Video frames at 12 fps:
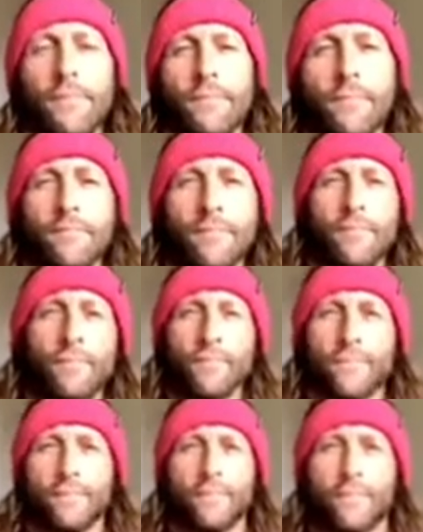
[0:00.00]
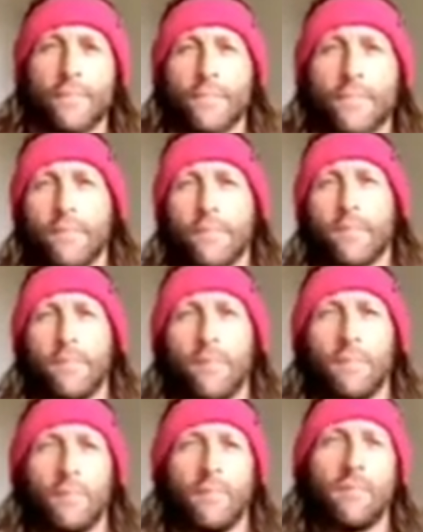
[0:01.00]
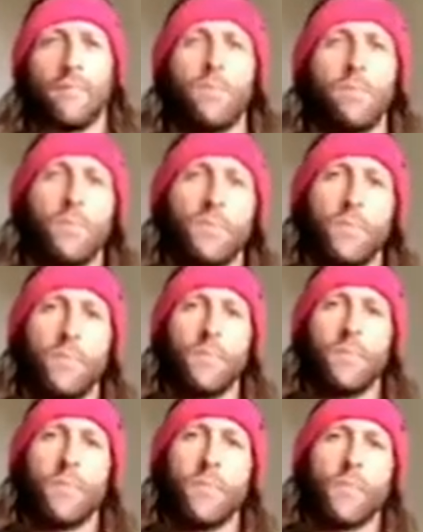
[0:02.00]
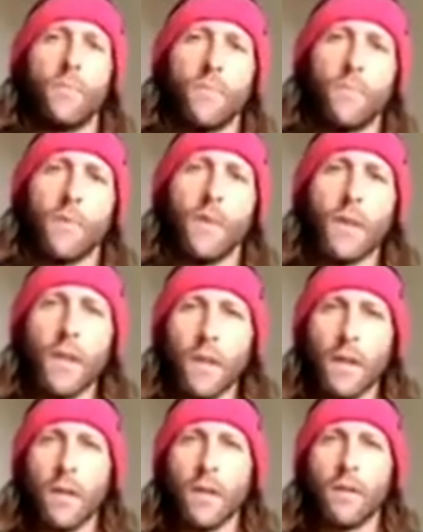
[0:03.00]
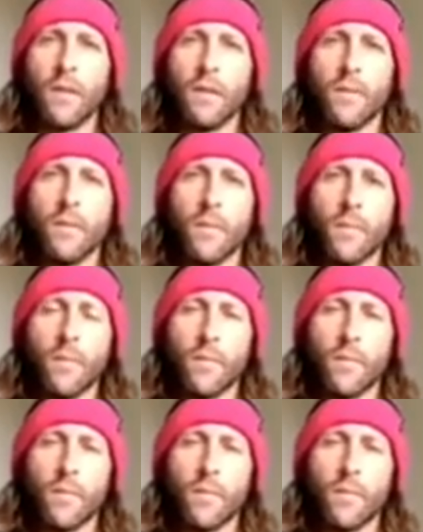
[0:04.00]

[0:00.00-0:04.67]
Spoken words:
The person shown says nothing.